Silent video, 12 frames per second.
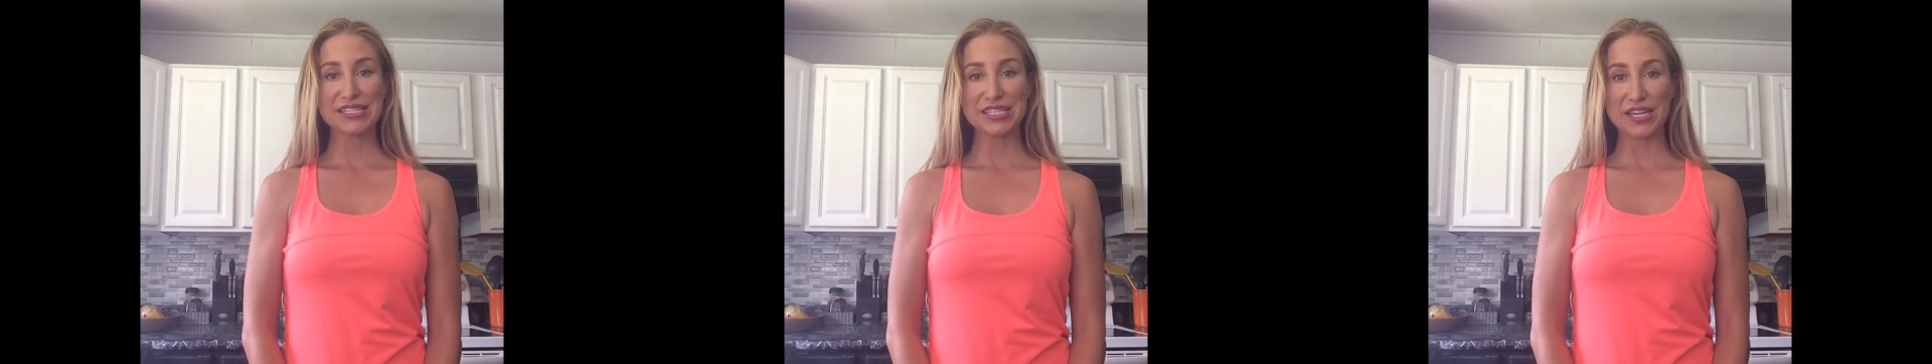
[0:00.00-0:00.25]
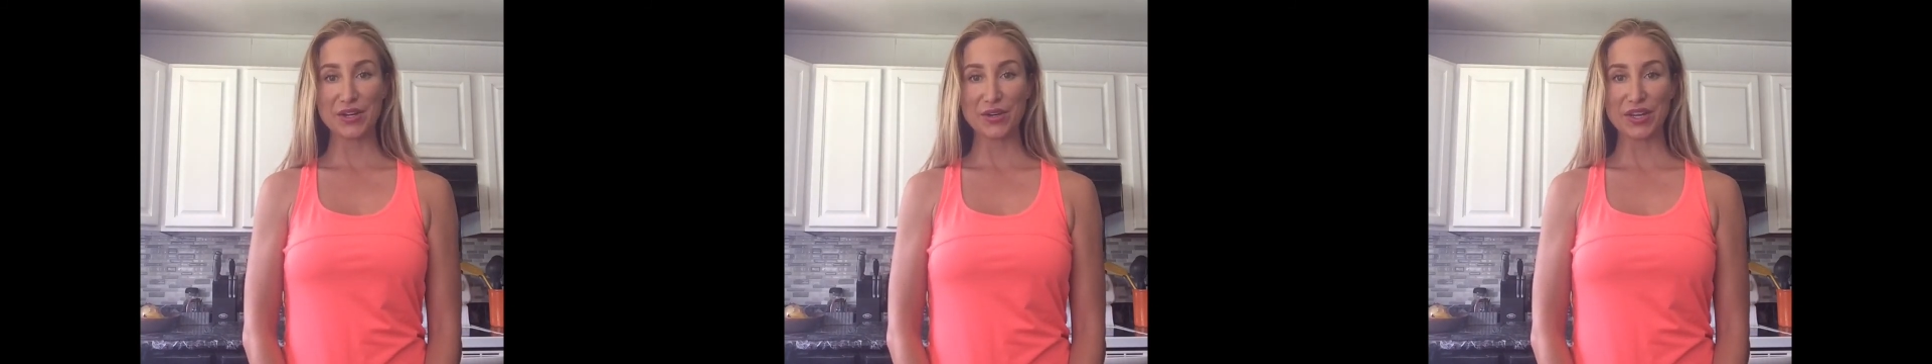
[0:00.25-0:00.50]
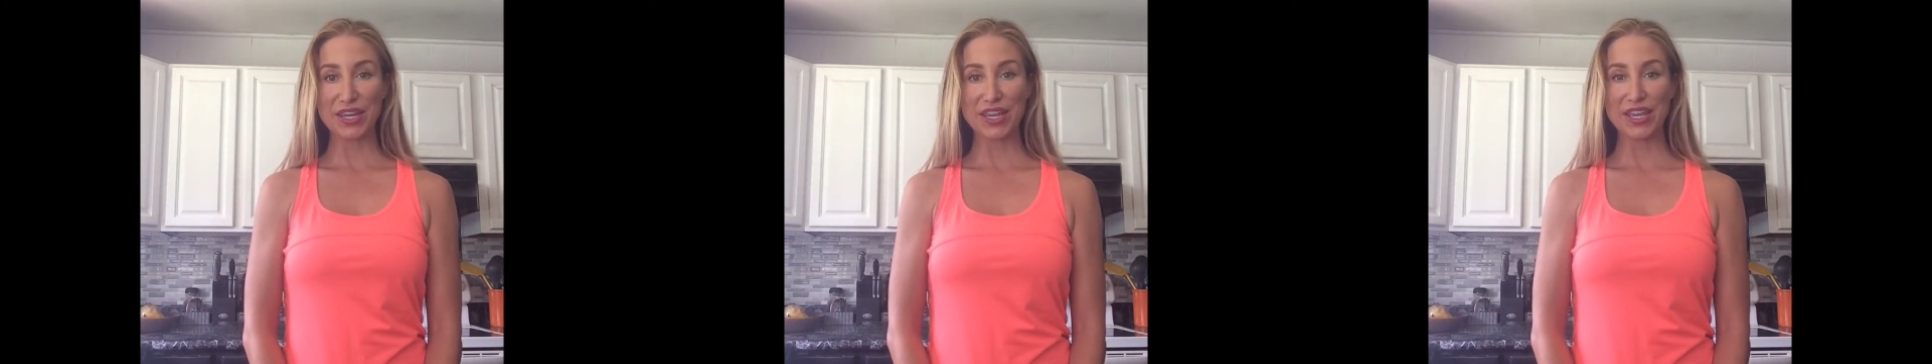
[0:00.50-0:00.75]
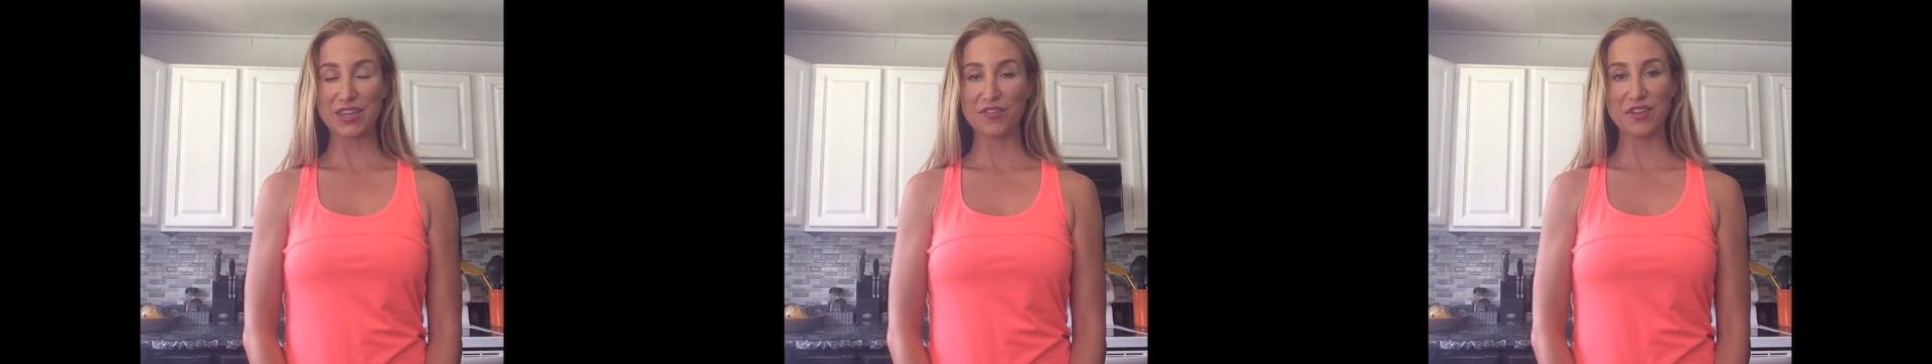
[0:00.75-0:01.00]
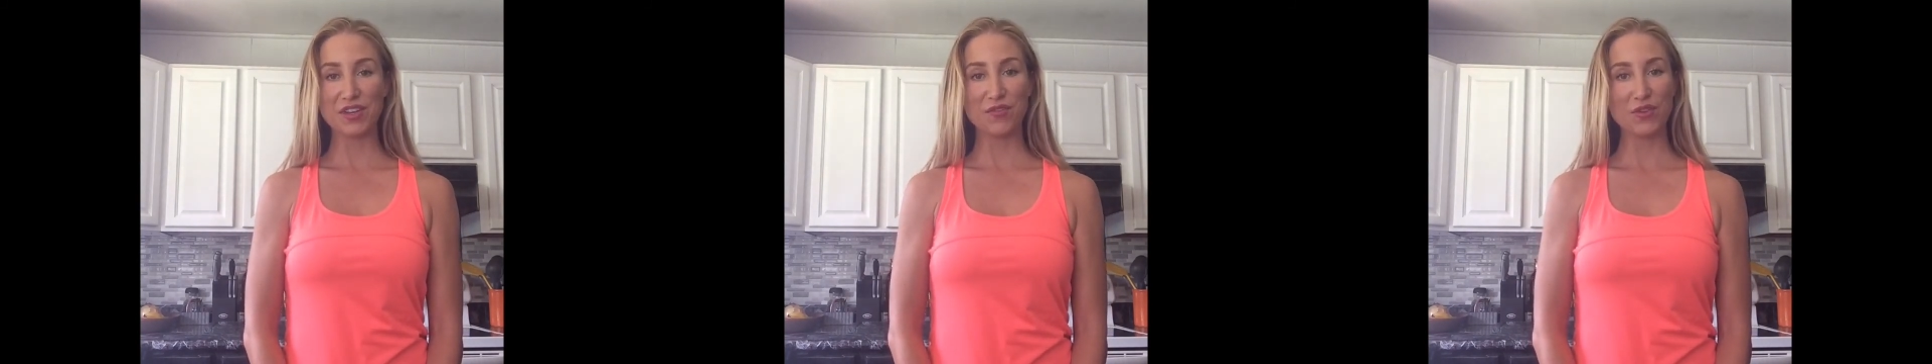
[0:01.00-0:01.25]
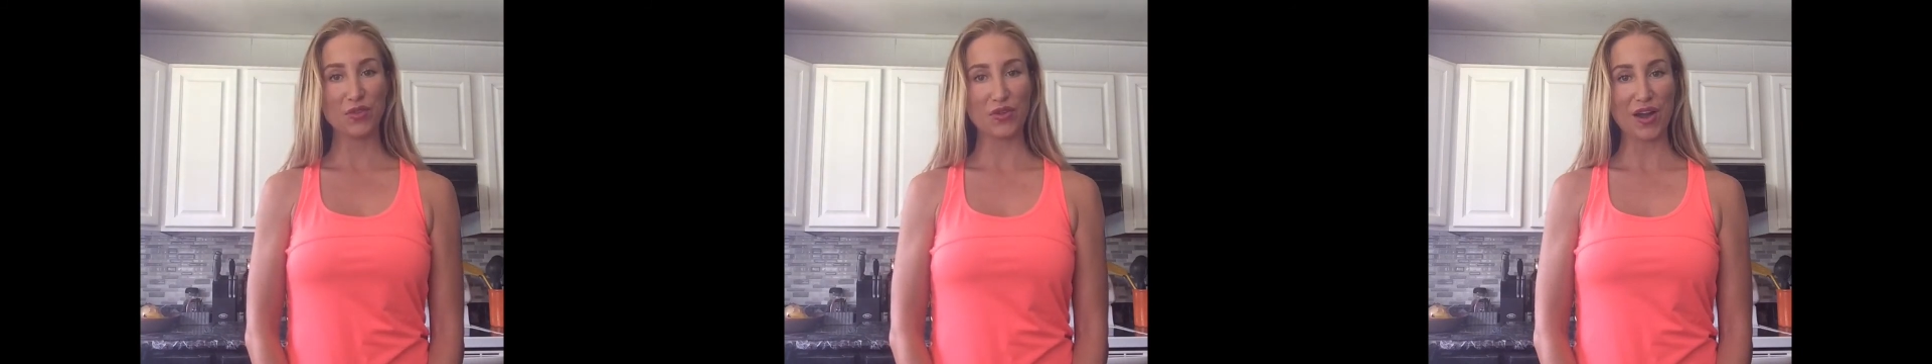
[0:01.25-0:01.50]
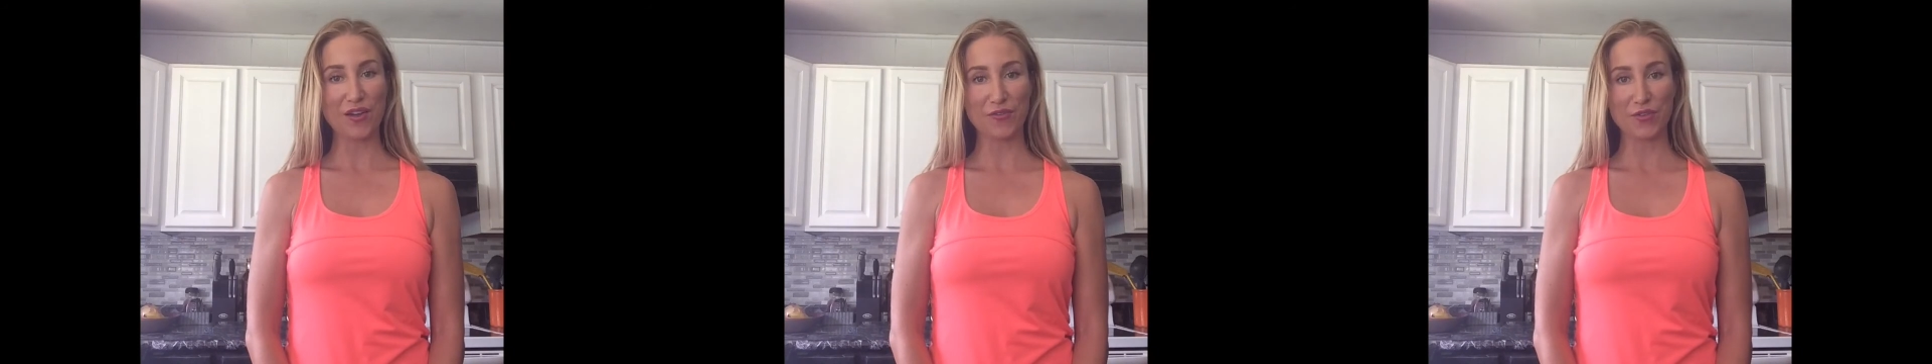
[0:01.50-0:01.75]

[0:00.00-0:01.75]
dairy, even if you thought